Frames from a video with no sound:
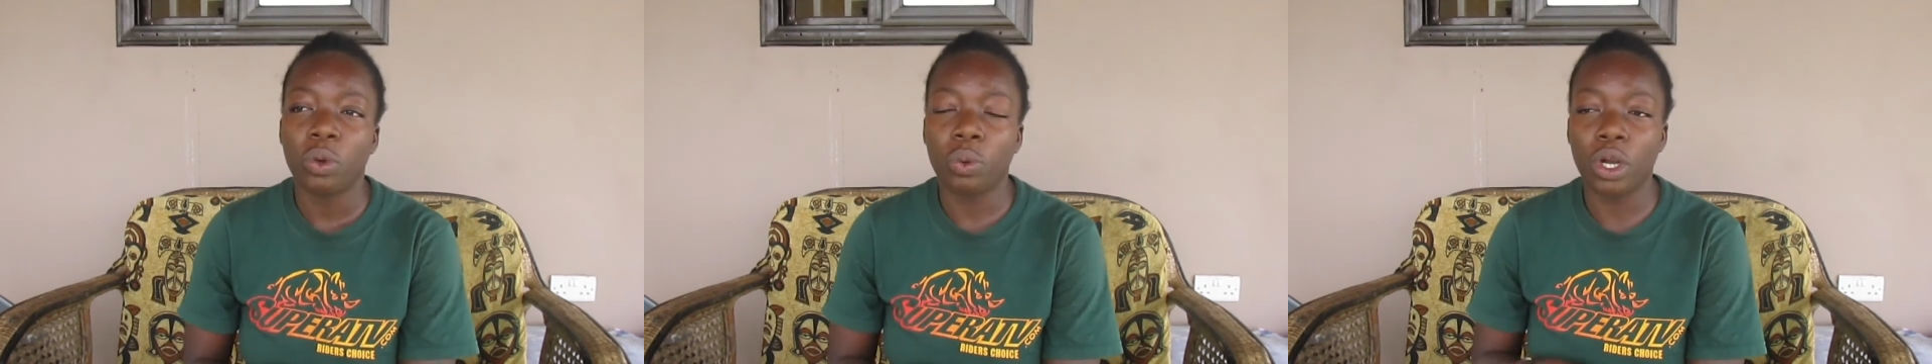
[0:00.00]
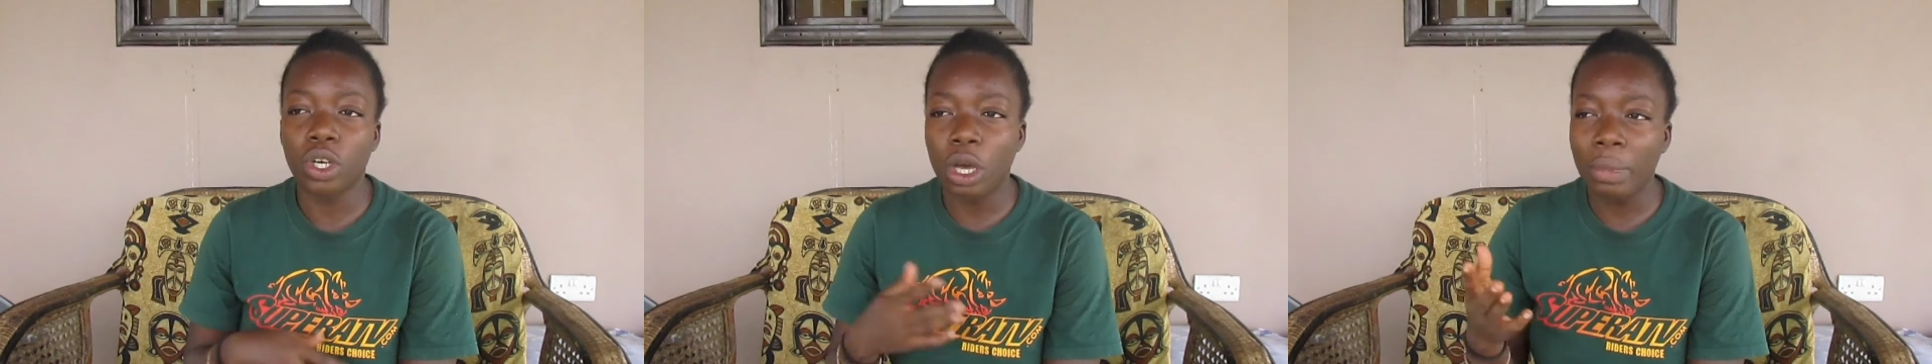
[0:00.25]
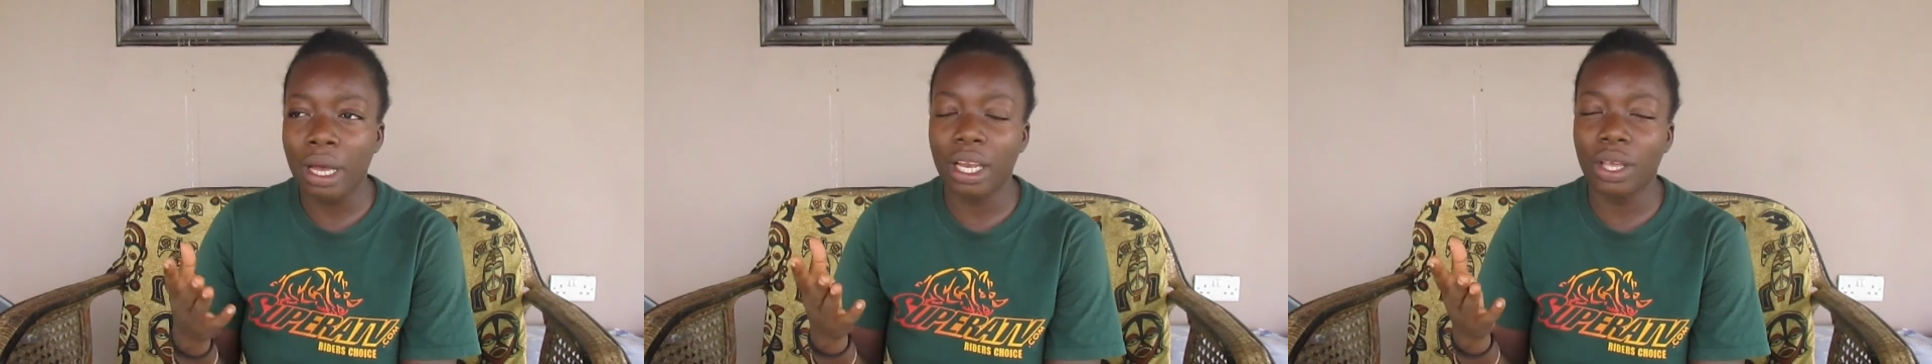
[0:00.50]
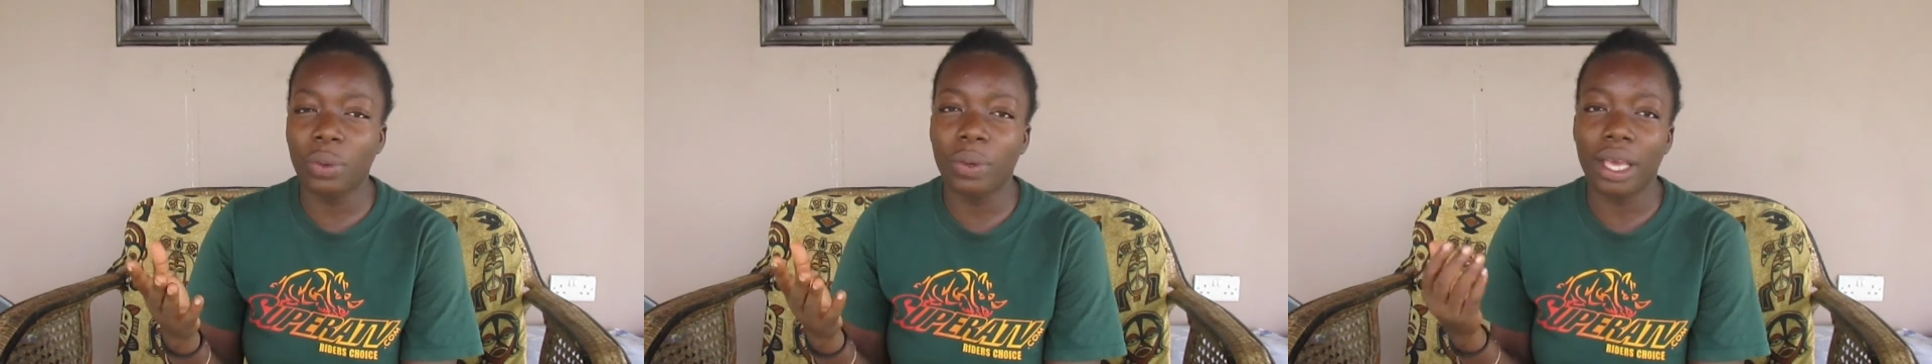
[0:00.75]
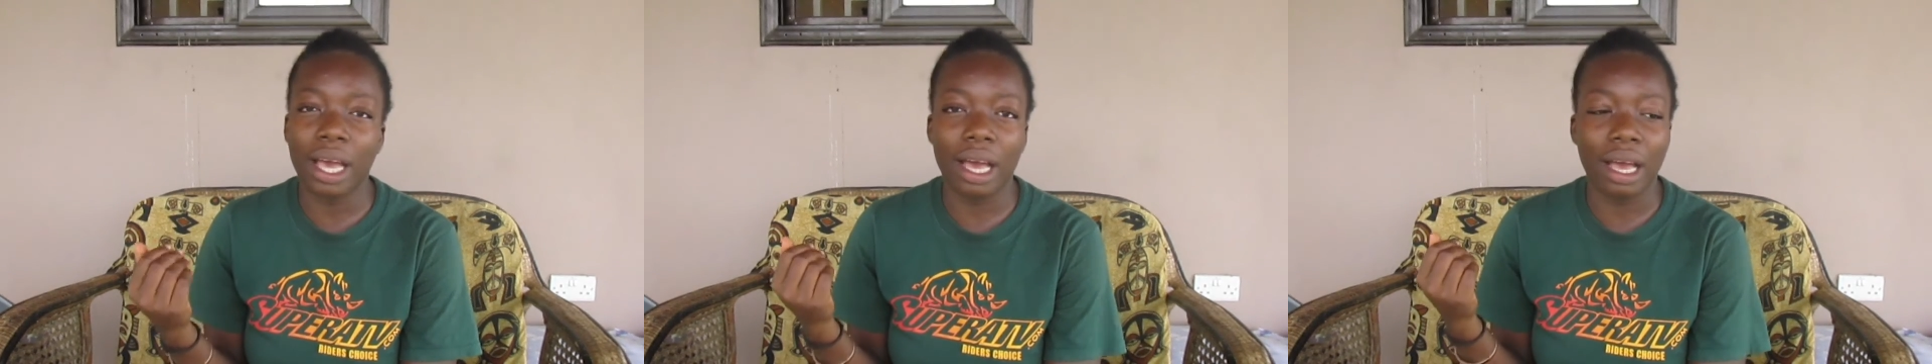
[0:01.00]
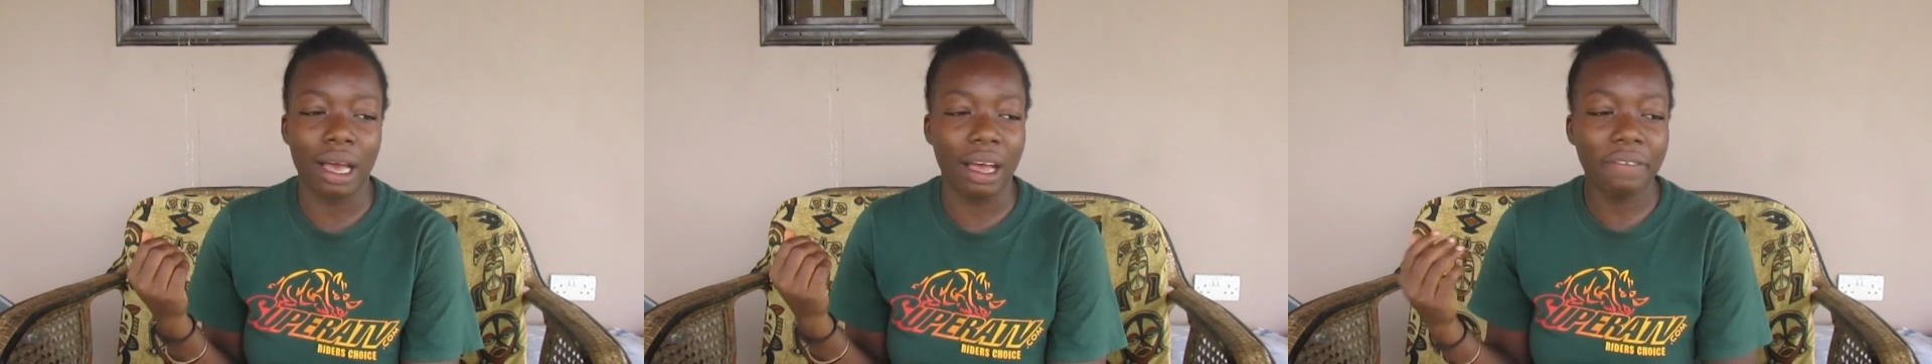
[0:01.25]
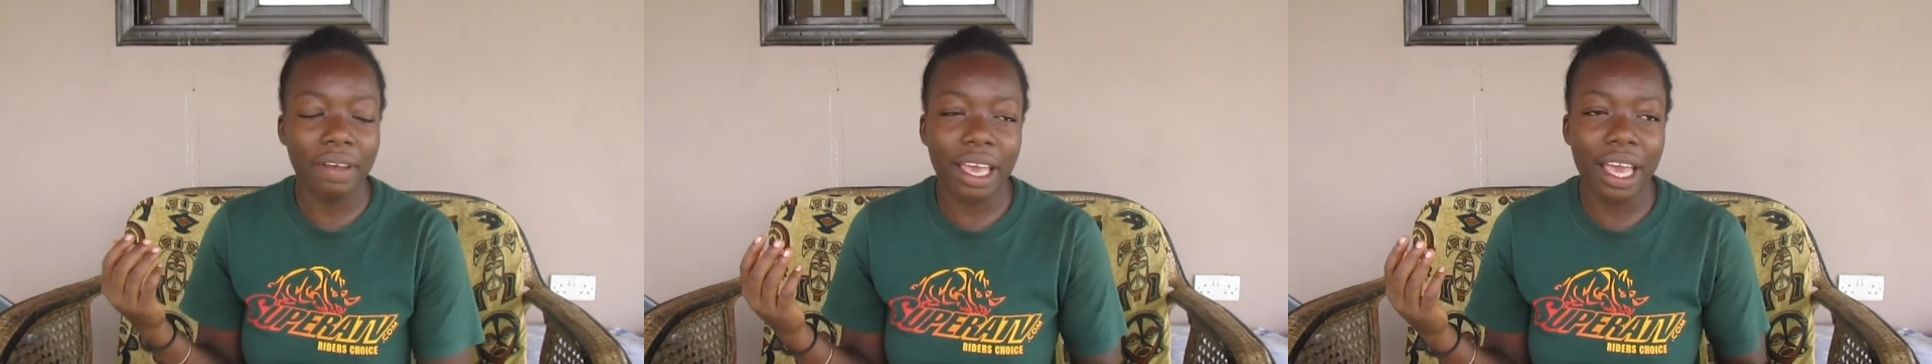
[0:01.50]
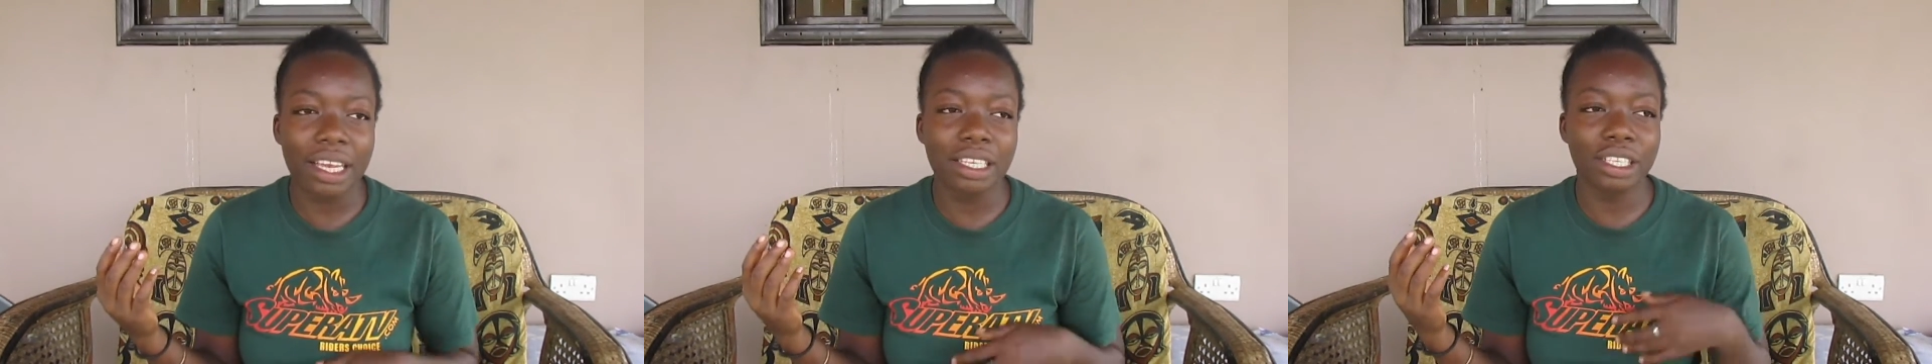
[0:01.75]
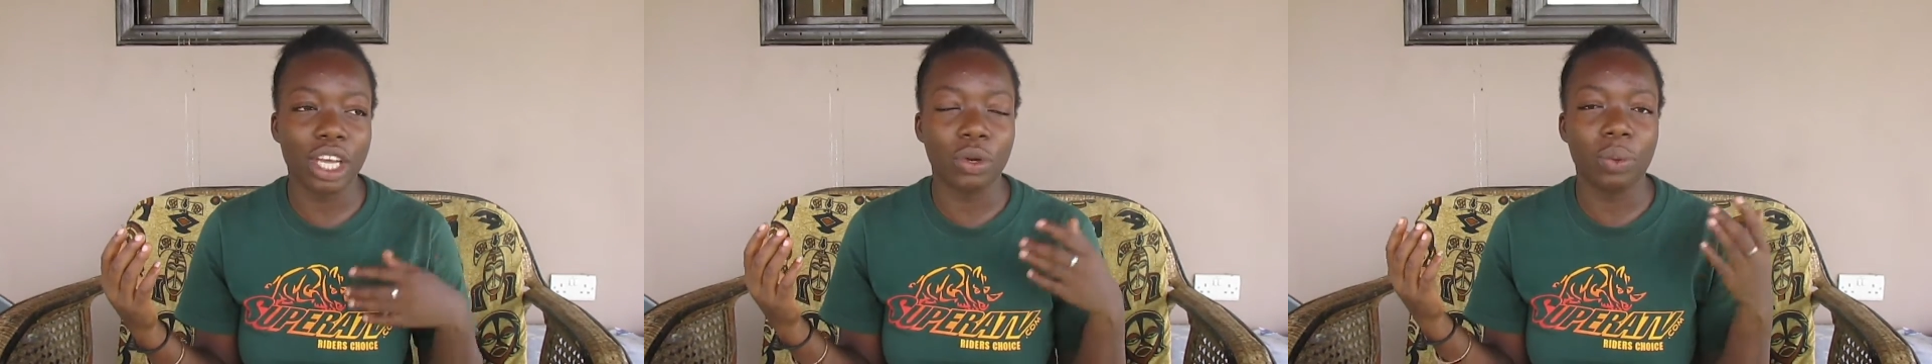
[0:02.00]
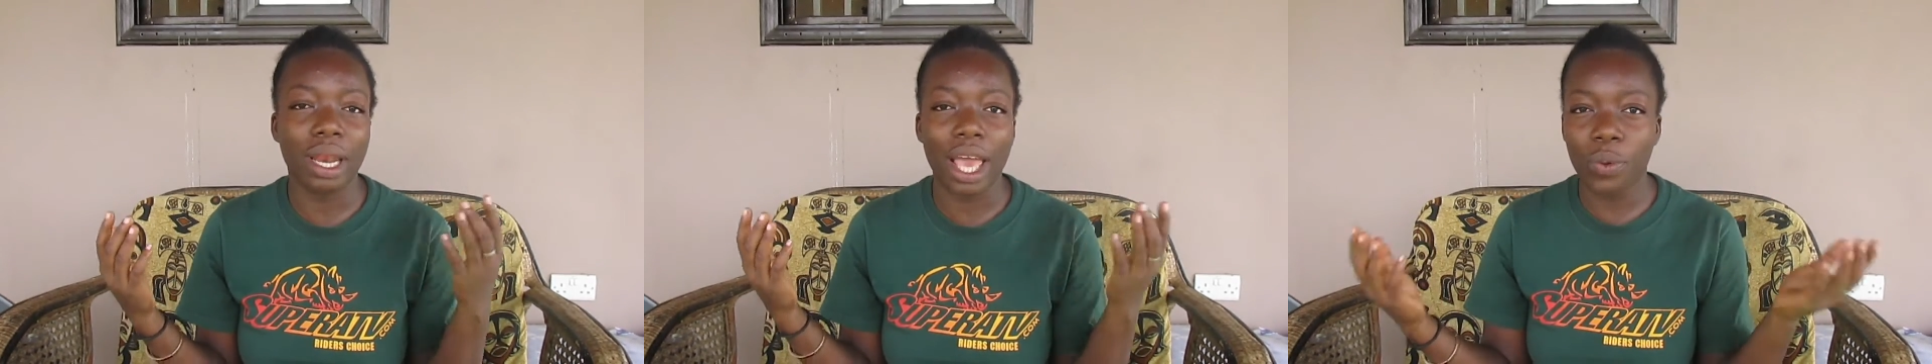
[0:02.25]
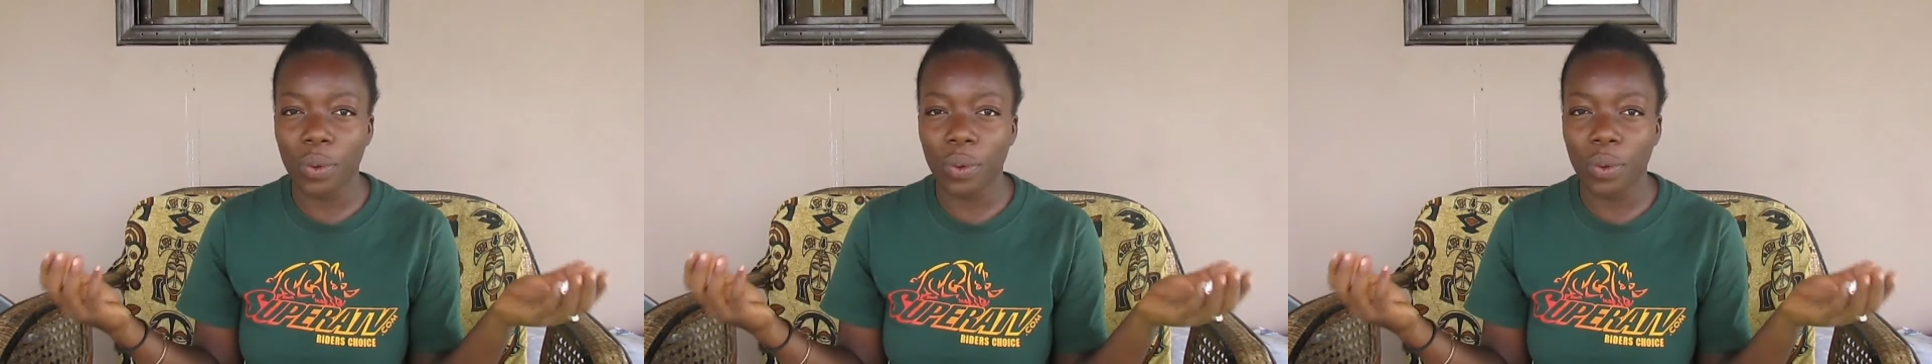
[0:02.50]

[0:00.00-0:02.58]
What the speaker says: Well, normally we are Africans and we like